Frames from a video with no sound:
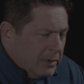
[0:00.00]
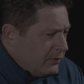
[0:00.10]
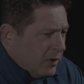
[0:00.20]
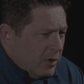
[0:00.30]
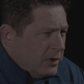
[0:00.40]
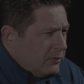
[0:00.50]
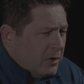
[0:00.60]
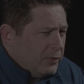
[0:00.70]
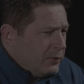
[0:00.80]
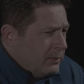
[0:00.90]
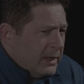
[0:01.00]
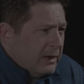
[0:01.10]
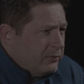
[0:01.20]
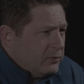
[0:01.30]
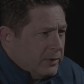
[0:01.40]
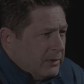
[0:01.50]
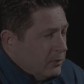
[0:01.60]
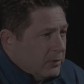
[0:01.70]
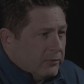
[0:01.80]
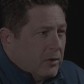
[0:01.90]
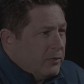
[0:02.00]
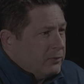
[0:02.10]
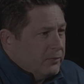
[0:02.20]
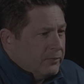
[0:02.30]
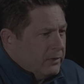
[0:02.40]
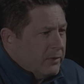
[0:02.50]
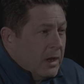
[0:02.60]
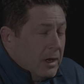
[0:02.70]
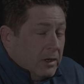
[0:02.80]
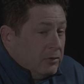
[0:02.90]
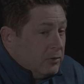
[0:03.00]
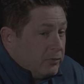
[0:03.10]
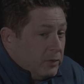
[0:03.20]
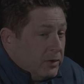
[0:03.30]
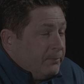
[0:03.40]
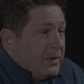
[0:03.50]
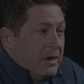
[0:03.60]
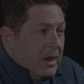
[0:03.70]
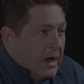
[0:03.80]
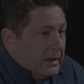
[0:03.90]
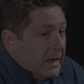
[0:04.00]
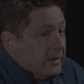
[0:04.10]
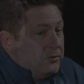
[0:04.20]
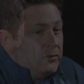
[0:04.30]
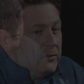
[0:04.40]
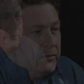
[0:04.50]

But it's all it's all through my high school network. It's all through friends. You know, it's weird. A lot of